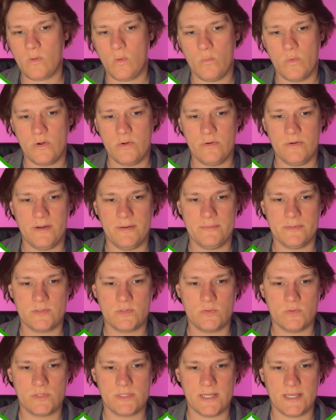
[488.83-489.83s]
where you're able
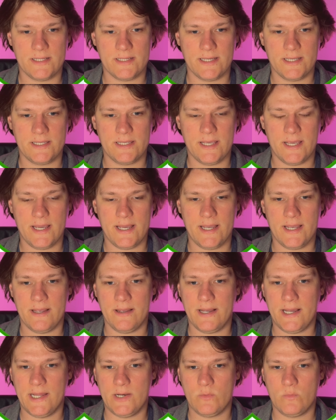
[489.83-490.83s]
to say like, yeah,
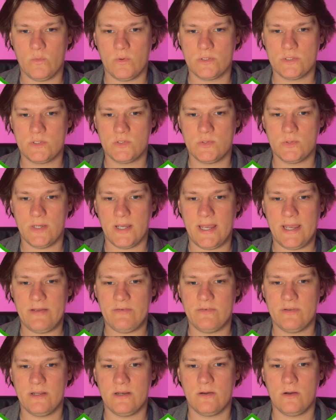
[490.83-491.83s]
I don't want to
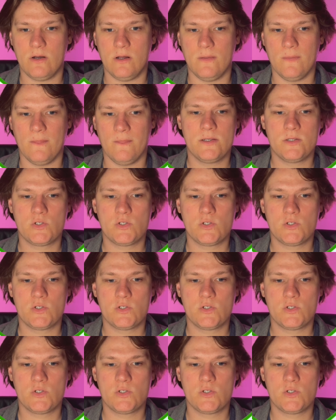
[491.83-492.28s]
have it on